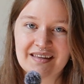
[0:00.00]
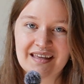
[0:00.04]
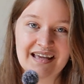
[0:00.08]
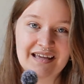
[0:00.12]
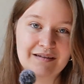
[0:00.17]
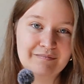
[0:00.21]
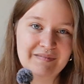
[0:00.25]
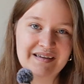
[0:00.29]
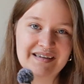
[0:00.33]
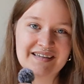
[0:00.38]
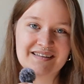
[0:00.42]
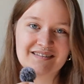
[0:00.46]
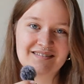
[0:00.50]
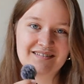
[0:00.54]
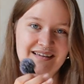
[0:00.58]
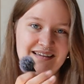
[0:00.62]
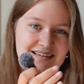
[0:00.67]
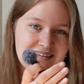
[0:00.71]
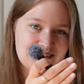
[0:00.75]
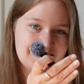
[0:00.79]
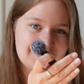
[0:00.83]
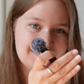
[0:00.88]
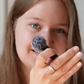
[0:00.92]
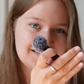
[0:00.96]
and make it
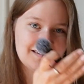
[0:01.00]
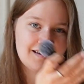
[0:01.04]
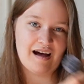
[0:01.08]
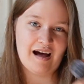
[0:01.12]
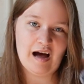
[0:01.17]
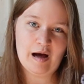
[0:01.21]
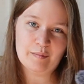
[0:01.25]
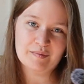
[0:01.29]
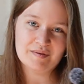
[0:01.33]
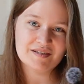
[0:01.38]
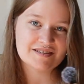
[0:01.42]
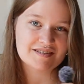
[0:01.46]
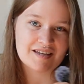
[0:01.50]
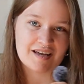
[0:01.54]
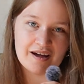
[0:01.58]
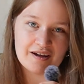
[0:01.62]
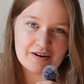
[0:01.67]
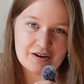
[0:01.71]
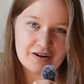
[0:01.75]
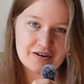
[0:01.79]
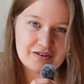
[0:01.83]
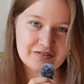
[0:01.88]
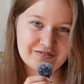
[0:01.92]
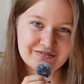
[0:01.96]
like its arm is
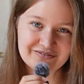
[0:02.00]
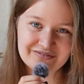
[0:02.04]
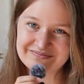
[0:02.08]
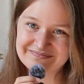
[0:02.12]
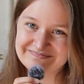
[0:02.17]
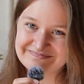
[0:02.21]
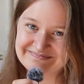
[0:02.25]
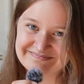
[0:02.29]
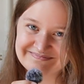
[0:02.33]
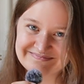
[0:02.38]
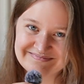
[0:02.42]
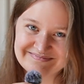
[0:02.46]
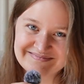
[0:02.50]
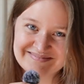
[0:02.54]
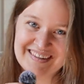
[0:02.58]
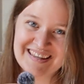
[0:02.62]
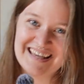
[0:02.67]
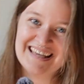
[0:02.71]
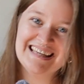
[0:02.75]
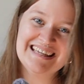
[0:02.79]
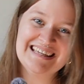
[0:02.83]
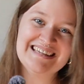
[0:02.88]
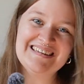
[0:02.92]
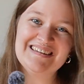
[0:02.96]
cut off.
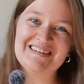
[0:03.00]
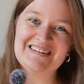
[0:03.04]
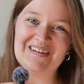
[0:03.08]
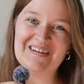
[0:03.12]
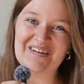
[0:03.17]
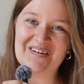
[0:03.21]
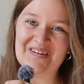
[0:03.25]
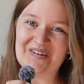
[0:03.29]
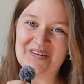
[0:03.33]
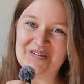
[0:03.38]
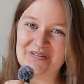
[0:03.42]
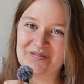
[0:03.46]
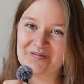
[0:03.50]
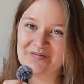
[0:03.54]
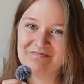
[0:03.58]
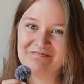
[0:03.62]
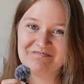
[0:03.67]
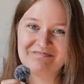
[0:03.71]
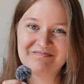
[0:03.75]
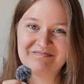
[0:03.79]
You know,